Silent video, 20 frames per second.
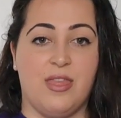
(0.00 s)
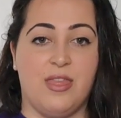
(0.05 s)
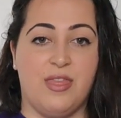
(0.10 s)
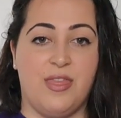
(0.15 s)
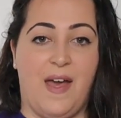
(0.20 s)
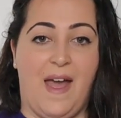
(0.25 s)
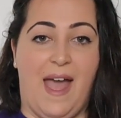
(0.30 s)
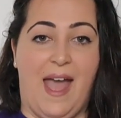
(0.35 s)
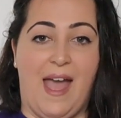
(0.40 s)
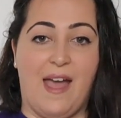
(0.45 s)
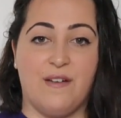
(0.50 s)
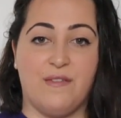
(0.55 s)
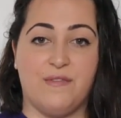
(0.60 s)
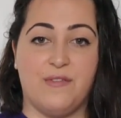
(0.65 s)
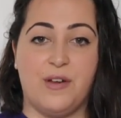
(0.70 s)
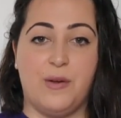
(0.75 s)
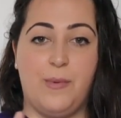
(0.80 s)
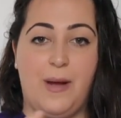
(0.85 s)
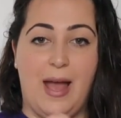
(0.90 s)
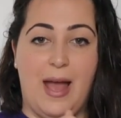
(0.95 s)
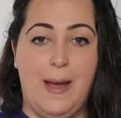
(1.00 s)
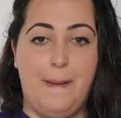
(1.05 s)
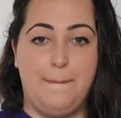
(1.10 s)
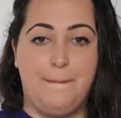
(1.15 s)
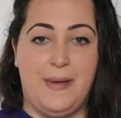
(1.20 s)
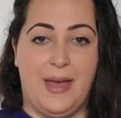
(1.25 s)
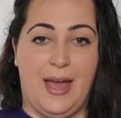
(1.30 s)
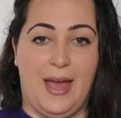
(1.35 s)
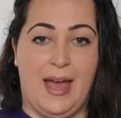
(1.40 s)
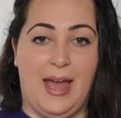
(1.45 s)
The Everywhere
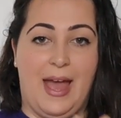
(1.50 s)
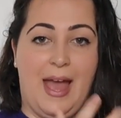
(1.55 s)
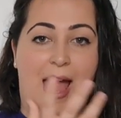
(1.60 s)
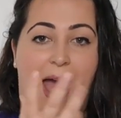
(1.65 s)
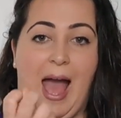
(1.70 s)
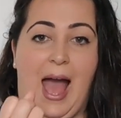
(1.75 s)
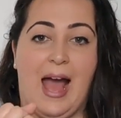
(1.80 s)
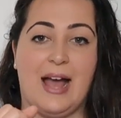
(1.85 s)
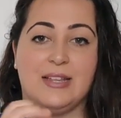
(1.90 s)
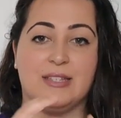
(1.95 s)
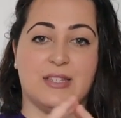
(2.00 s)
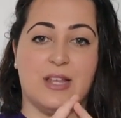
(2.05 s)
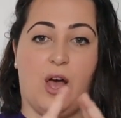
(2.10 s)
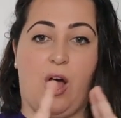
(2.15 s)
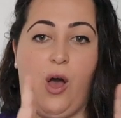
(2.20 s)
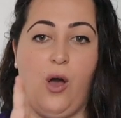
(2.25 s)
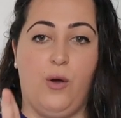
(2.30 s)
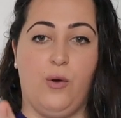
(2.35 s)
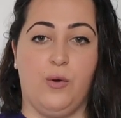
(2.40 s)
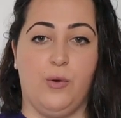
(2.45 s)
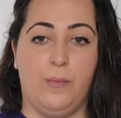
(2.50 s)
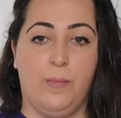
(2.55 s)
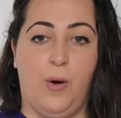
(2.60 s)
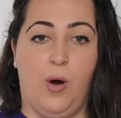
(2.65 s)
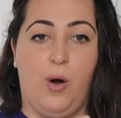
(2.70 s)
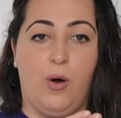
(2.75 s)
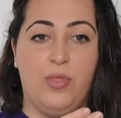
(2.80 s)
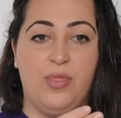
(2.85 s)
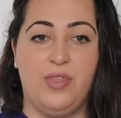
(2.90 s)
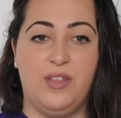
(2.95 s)
Bear has a home
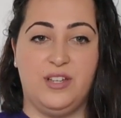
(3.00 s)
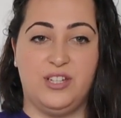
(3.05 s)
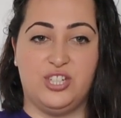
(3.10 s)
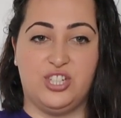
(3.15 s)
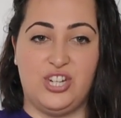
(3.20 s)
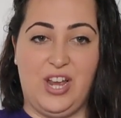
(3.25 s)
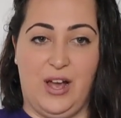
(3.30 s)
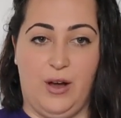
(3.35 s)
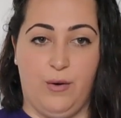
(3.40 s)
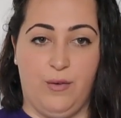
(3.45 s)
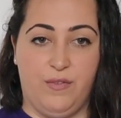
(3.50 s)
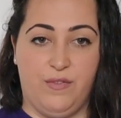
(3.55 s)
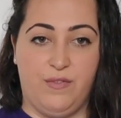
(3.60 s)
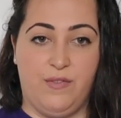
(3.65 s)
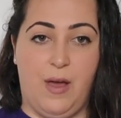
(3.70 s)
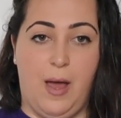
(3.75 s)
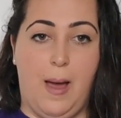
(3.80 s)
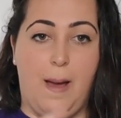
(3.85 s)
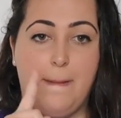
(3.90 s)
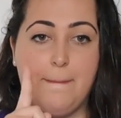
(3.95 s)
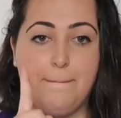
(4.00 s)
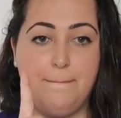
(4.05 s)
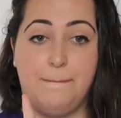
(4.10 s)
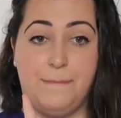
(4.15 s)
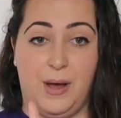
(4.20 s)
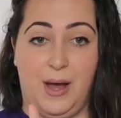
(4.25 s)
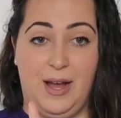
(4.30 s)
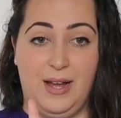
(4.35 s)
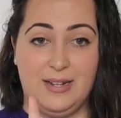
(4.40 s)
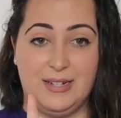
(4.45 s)
on the shelf,
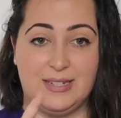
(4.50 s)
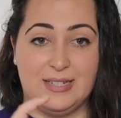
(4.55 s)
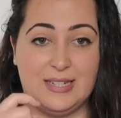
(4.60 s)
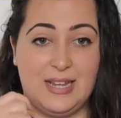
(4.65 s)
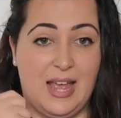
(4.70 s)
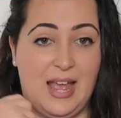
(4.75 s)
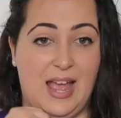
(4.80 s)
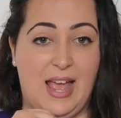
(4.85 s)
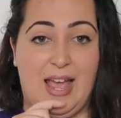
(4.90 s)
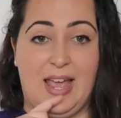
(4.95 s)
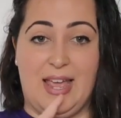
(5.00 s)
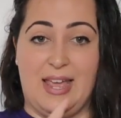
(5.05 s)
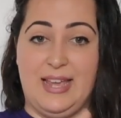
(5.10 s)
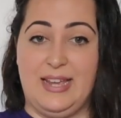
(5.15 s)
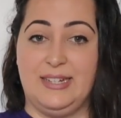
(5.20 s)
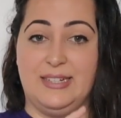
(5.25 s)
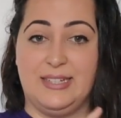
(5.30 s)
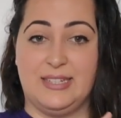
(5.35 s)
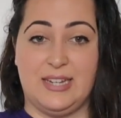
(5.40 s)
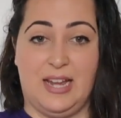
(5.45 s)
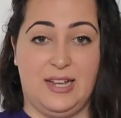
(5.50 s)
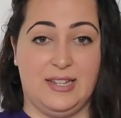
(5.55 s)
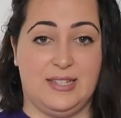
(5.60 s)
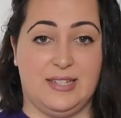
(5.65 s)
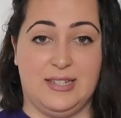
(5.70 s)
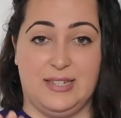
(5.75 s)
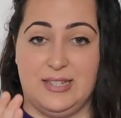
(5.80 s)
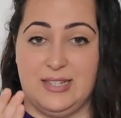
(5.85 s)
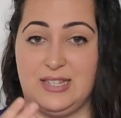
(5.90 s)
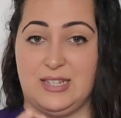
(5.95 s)
but he
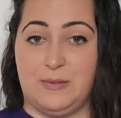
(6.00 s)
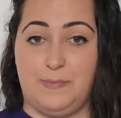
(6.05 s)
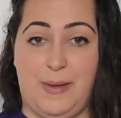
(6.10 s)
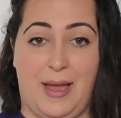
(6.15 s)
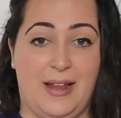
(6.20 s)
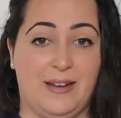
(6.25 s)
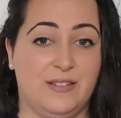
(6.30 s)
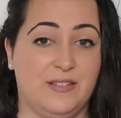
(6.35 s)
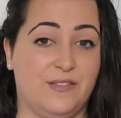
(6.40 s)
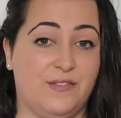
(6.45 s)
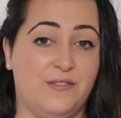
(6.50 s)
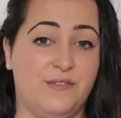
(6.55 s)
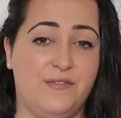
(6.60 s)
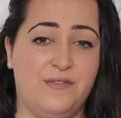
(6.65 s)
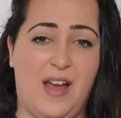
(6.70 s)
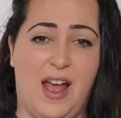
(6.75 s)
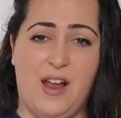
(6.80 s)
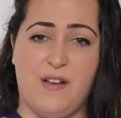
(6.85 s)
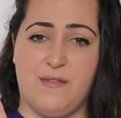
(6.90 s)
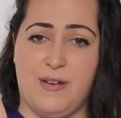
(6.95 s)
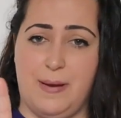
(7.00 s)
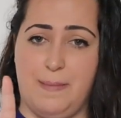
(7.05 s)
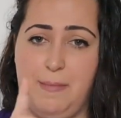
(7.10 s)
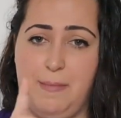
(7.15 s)
doesn't spend very